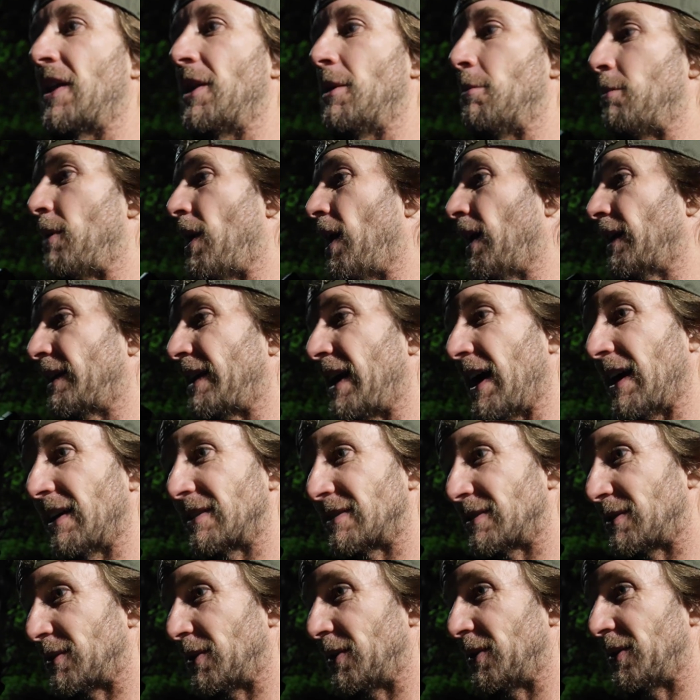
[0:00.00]
the
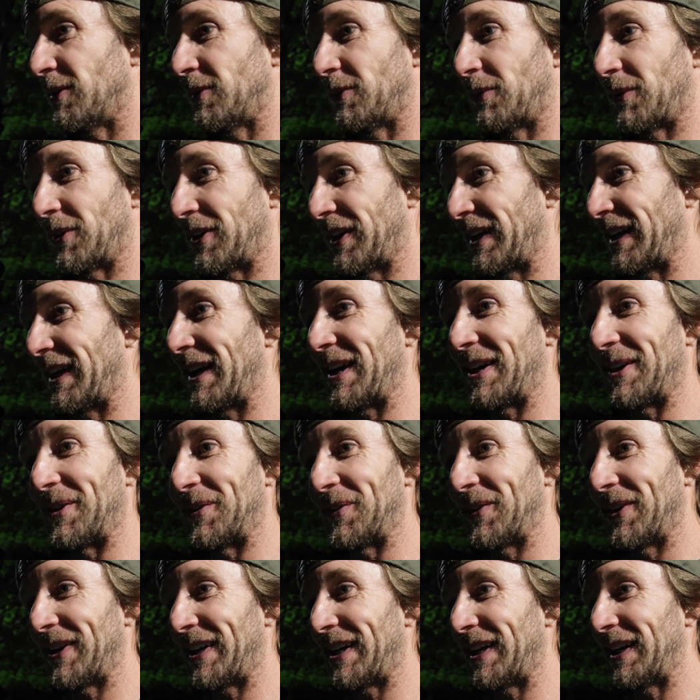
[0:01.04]
podcast, we're going to get
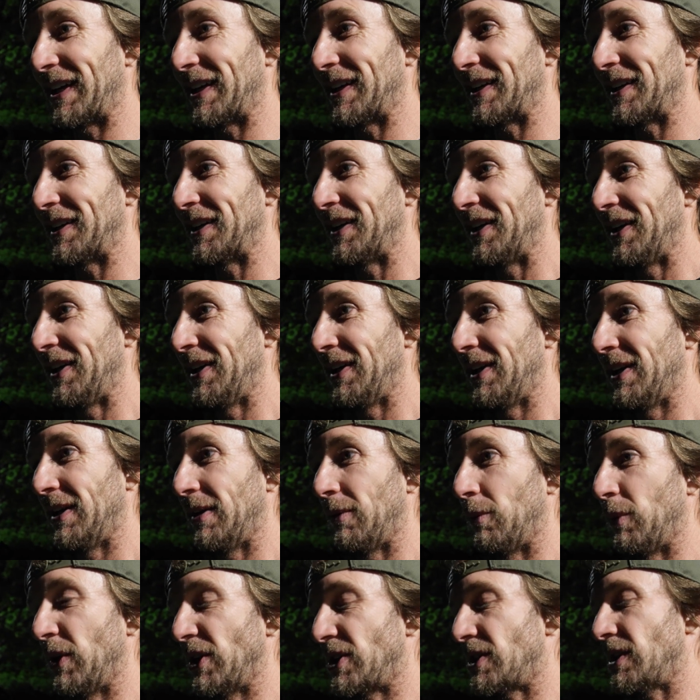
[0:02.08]
going again,
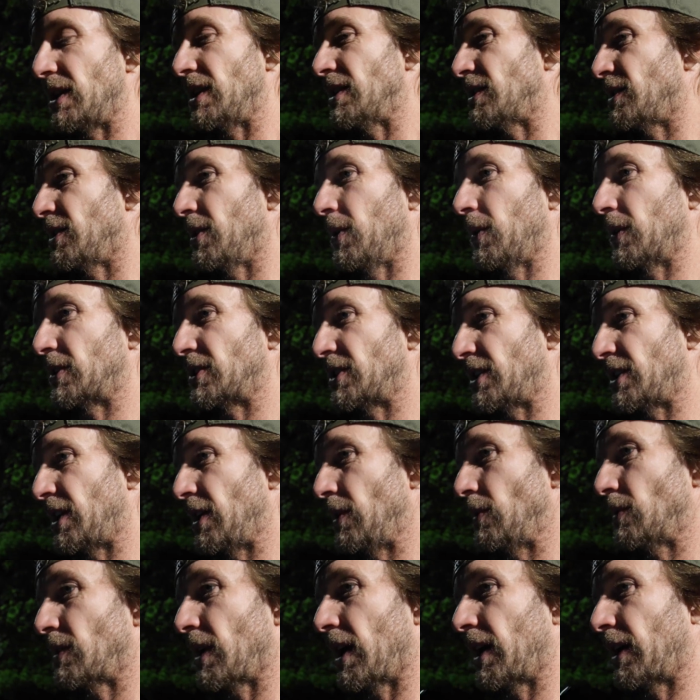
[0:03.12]
which is no excuse.